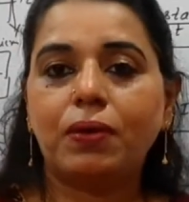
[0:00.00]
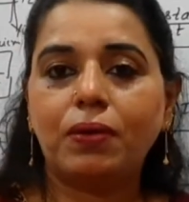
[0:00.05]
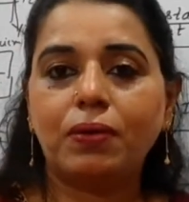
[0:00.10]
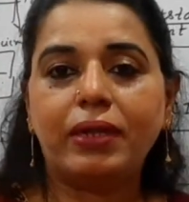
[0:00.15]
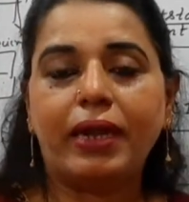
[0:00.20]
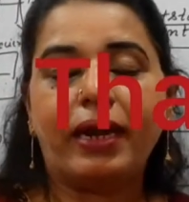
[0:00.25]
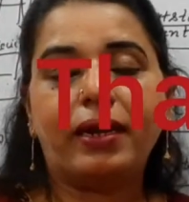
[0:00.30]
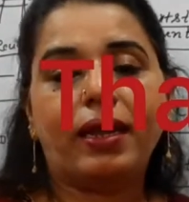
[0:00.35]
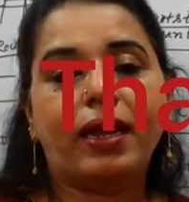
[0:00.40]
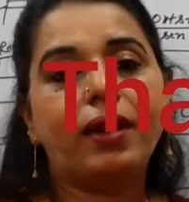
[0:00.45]

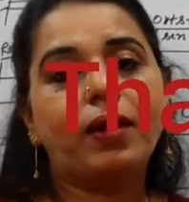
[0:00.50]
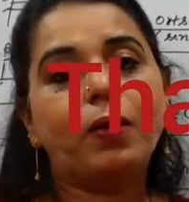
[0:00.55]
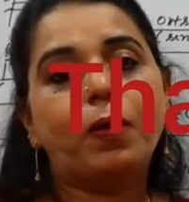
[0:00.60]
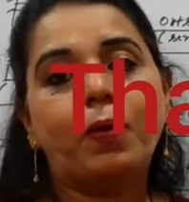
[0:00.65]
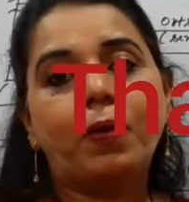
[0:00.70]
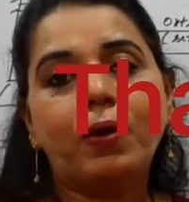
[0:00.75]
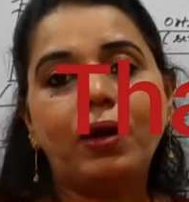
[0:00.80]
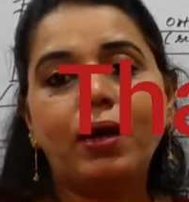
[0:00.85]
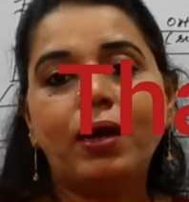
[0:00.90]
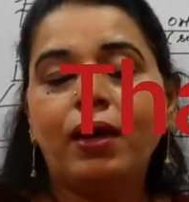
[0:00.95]
that can
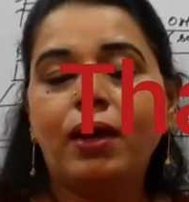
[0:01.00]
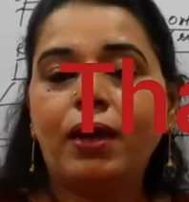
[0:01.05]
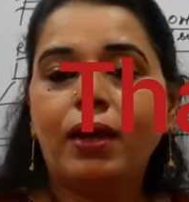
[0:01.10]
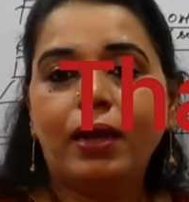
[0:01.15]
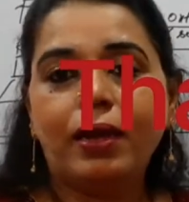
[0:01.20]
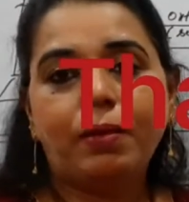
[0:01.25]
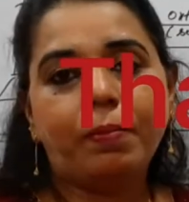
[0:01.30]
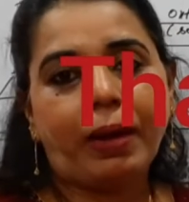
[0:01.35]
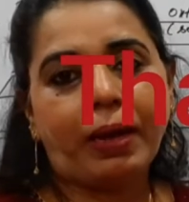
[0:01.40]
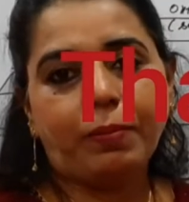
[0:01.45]
hold
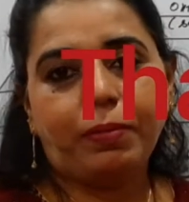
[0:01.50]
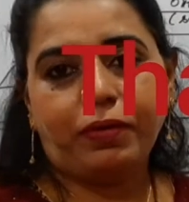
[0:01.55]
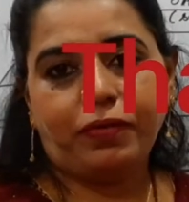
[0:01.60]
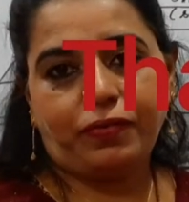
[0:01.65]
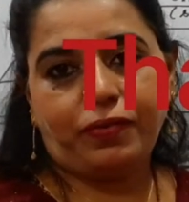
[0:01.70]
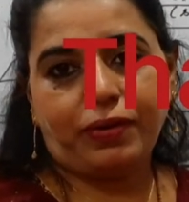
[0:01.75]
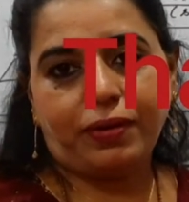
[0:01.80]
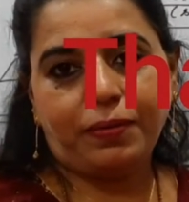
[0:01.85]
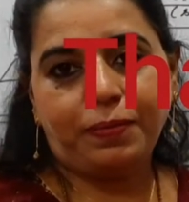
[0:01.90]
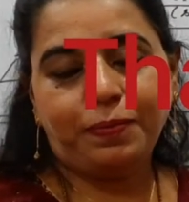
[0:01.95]
in my
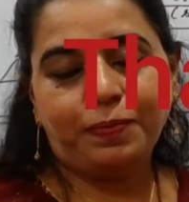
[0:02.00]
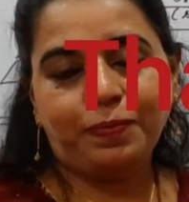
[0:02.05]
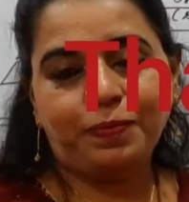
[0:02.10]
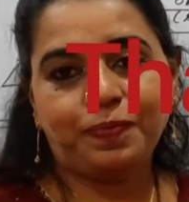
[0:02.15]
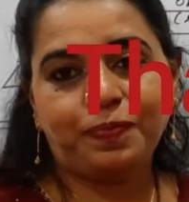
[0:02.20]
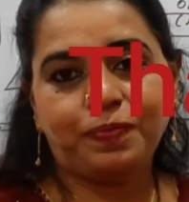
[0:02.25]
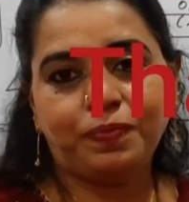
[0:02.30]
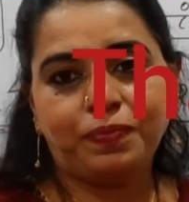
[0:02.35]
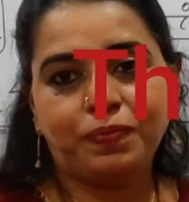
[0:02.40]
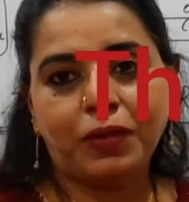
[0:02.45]
buffer.
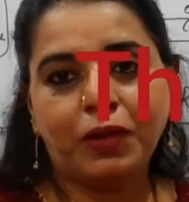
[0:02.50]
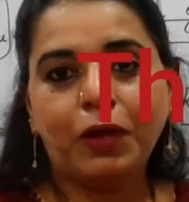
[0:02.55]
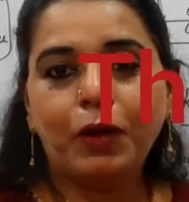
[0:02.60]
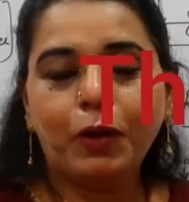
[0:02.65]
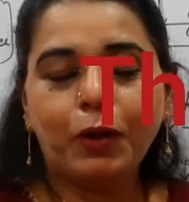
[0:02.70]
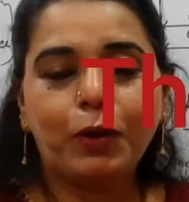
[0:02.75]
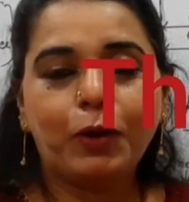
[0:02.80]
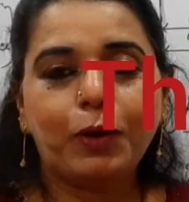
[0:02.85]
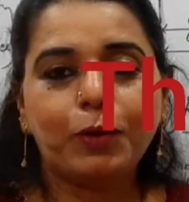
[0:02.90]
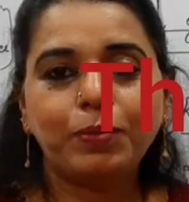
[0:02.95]

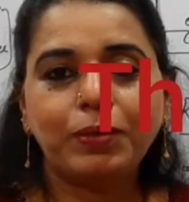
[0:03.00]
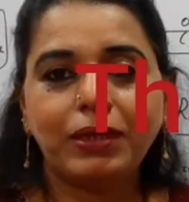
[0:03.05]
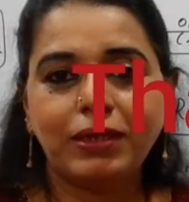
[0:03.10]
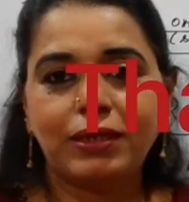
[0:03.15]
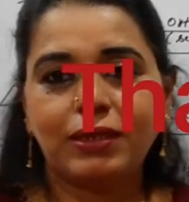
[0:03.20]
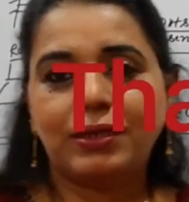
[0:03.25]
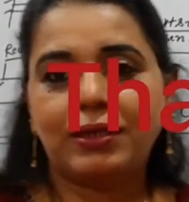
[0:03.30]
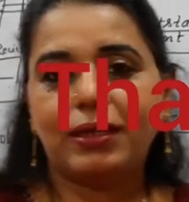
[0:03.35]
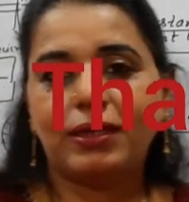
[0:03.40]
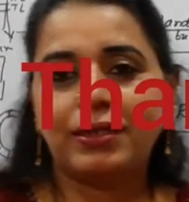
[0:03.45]
Hope
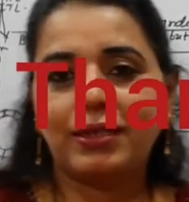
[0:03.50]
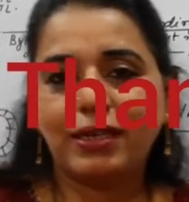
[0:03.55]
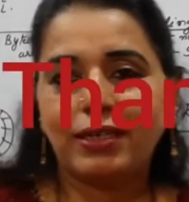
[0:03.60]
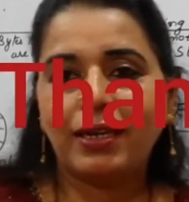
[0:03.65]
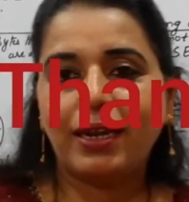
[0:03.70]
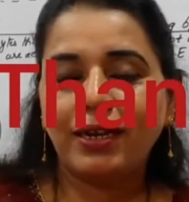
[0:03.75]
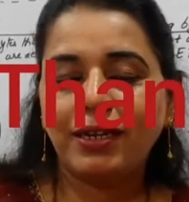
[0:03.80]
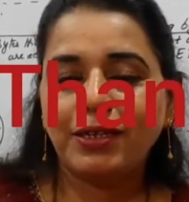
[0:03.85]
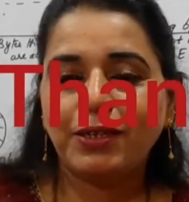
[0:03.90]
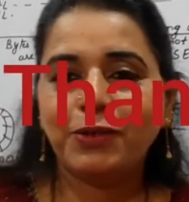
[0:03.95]
this
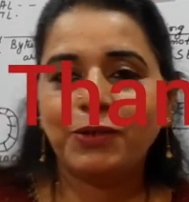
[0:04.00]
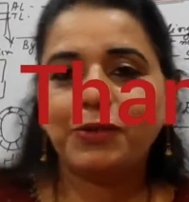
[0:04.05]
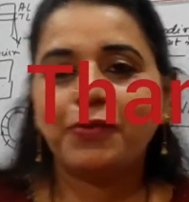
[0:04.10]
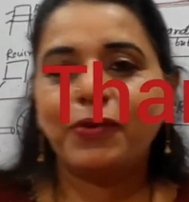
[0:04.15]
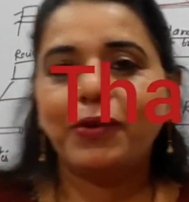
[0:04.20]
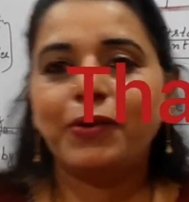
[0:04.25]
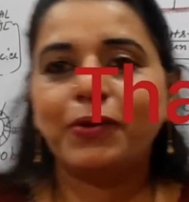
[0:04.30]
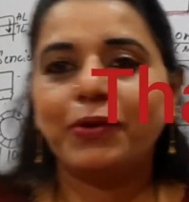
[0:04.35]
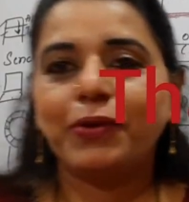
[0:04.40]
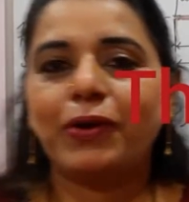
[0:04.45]
session is
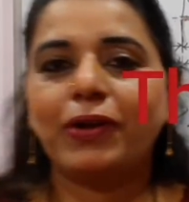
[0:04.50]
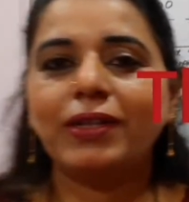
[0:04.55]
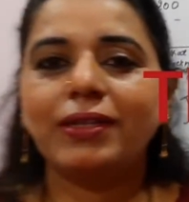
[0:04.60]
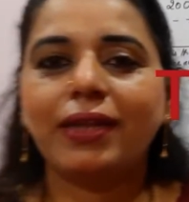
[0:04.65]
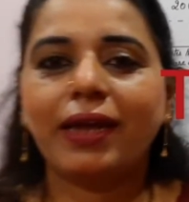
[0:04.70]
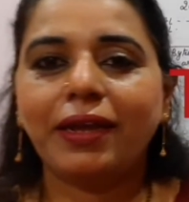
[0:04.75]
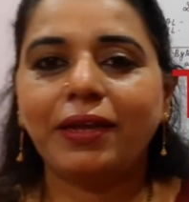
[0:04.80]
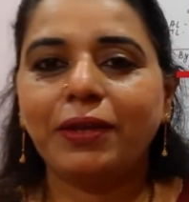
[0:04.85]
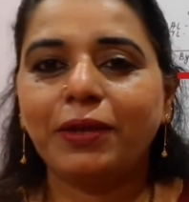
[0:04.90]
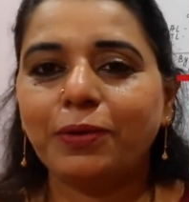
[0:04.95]
useful to you all.
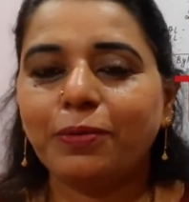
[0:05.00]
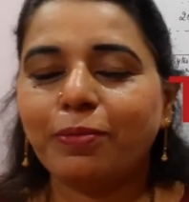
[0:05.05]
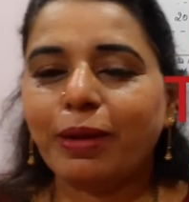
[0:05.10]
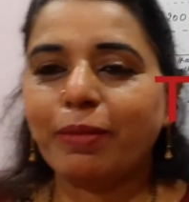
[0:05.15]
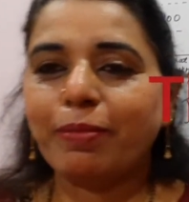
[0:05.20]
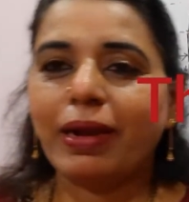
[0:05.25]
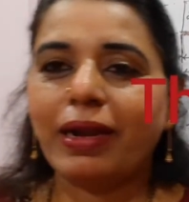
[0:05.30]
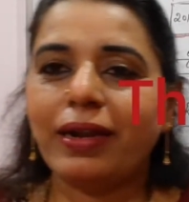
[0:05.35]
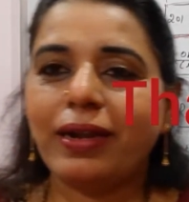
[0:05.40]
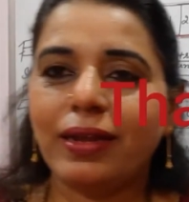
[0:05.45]
Thank you.
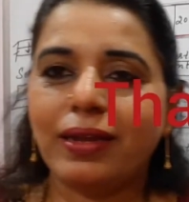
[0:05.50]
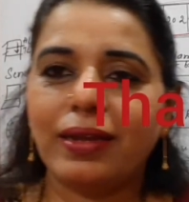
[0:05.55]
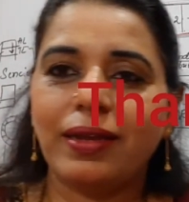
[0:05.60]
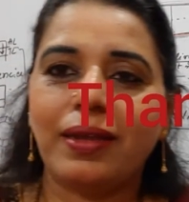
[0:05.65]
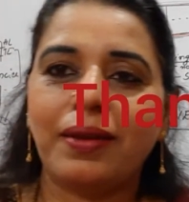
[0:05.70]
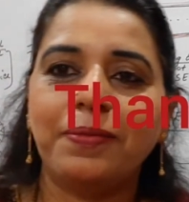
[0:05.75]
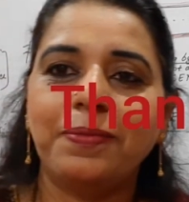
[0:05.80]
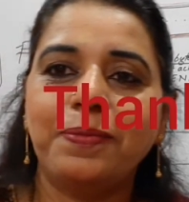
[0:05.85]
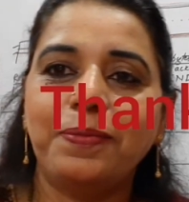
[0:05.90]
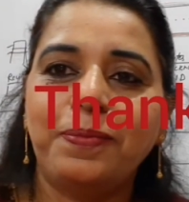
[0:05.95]
Bye-bye. Take
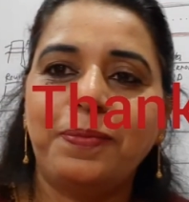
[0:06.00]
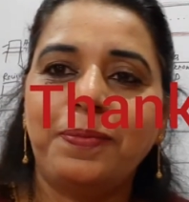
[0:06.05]
care.